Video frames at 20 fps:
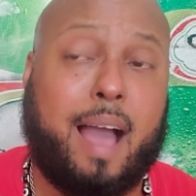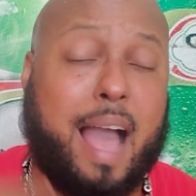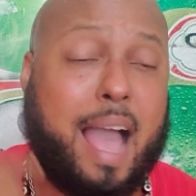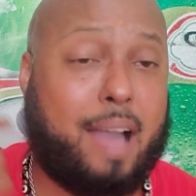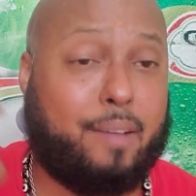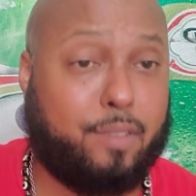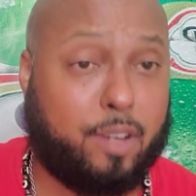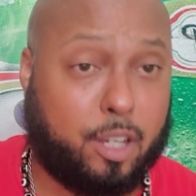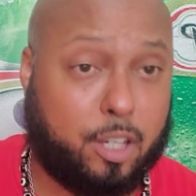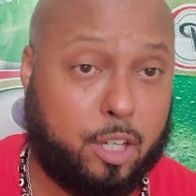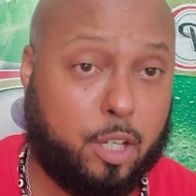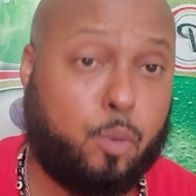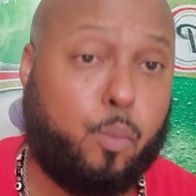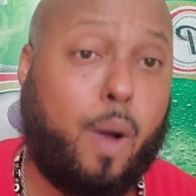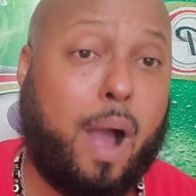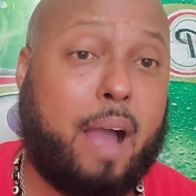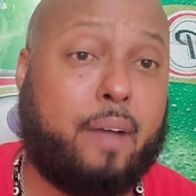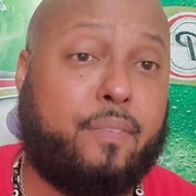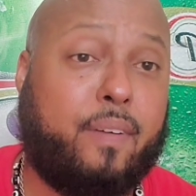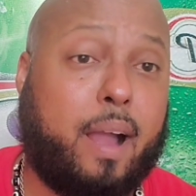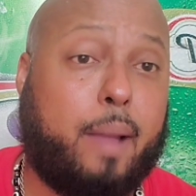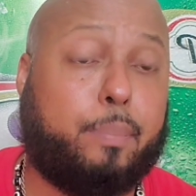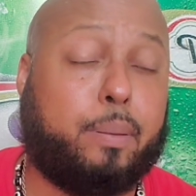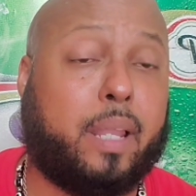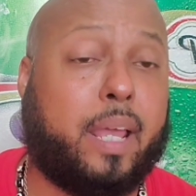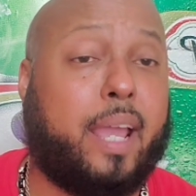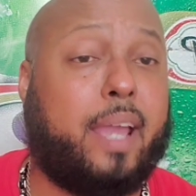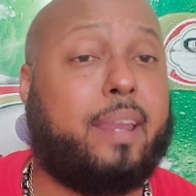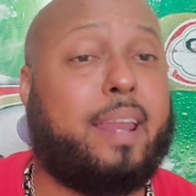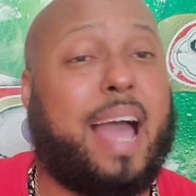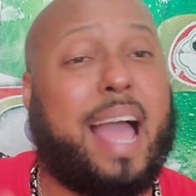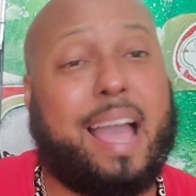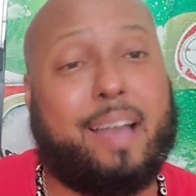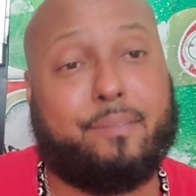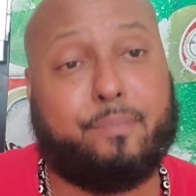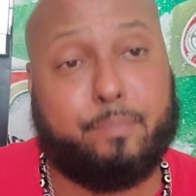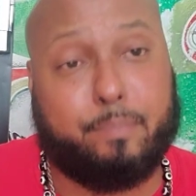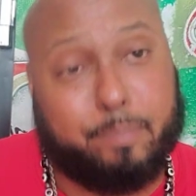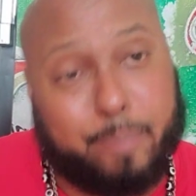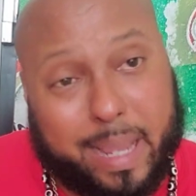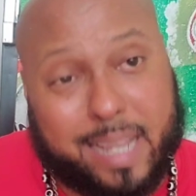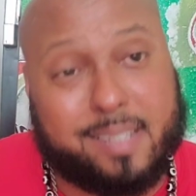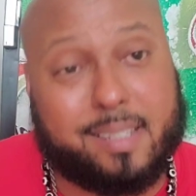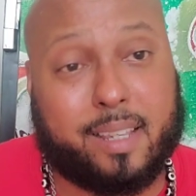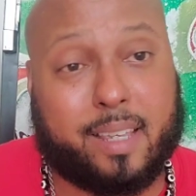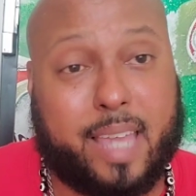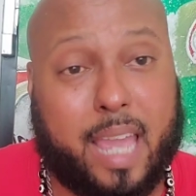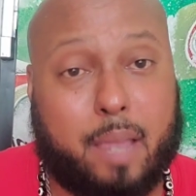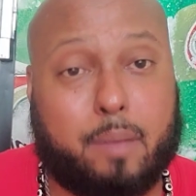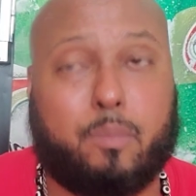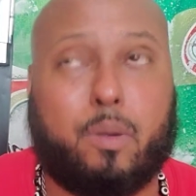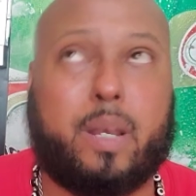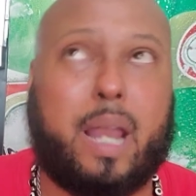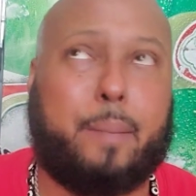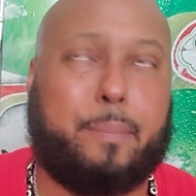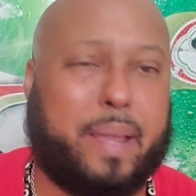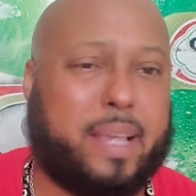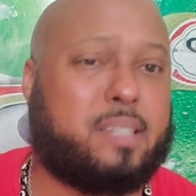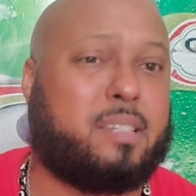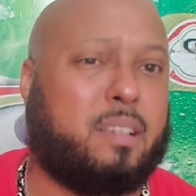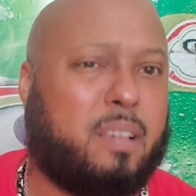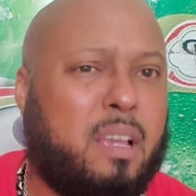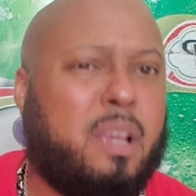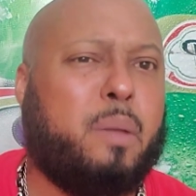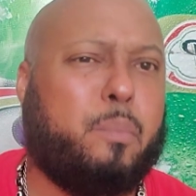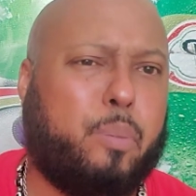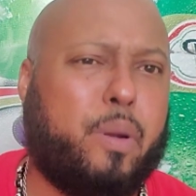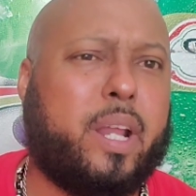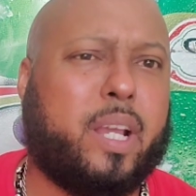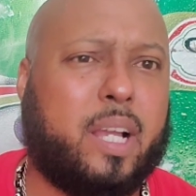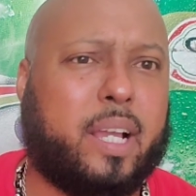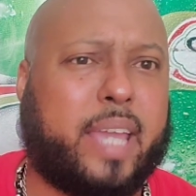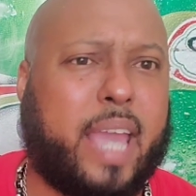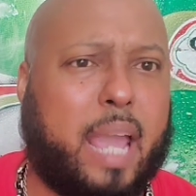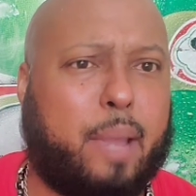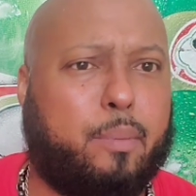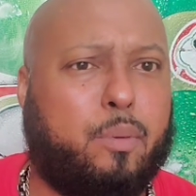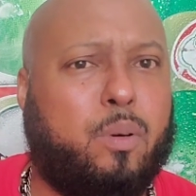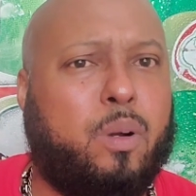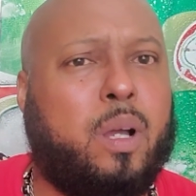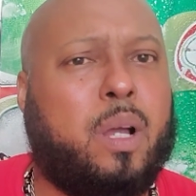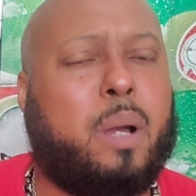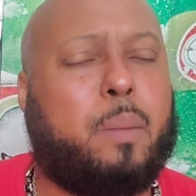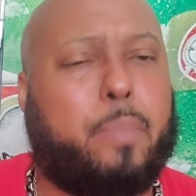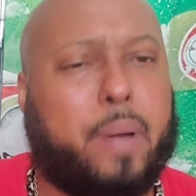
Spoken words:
I have a good Wi-Fi plan. I have basic cable, well, not basic, pretty good cable,